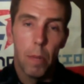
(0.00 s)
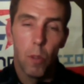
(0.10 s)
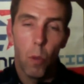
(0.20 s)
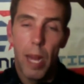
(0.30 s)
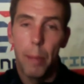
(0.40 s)
So
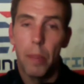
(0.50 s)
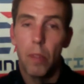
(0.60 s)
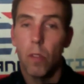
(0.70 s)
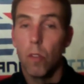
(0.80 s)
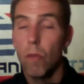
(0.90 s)
what happens
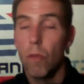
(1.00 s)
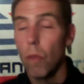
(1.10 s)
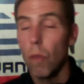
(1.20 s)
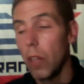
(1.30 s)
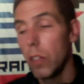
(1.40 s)
is you've
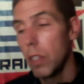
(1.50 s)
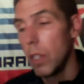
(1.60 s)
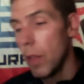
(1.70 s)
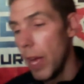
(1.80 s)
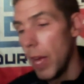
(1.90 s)
lost
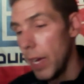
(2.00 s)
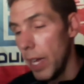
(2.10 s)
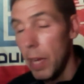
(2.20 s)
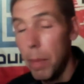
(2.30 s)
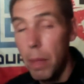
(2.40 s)
that
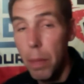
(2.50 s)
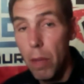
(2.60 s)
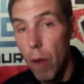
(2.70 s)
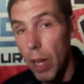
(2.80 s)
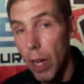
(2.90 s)
ABP
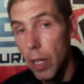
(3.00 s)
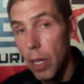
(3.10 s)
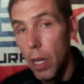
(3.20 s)
ride,